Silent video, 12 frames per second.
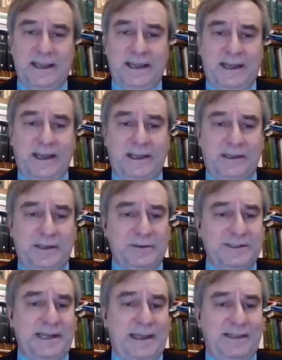You're
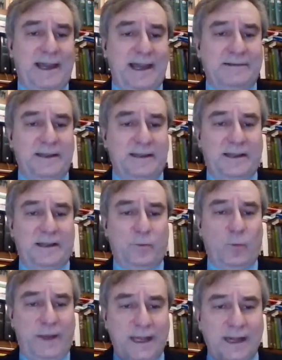saying that
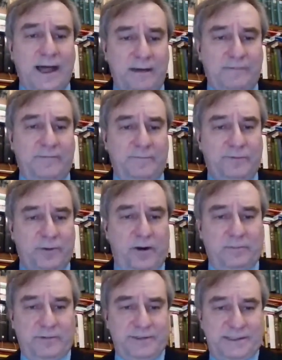we love
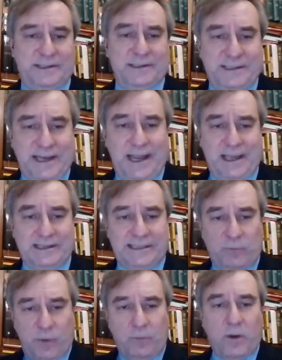progress in science
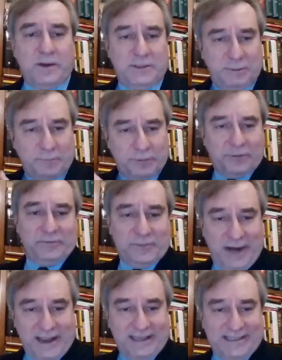and we want to
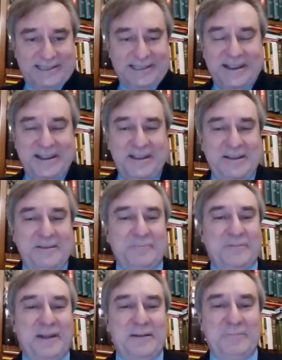progress
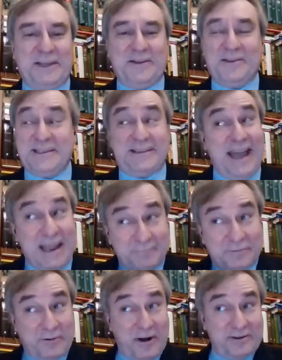because that
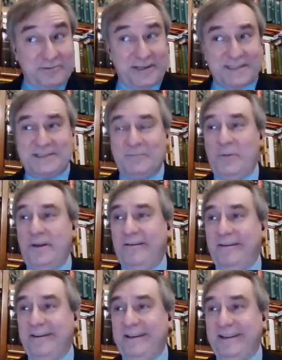progress will,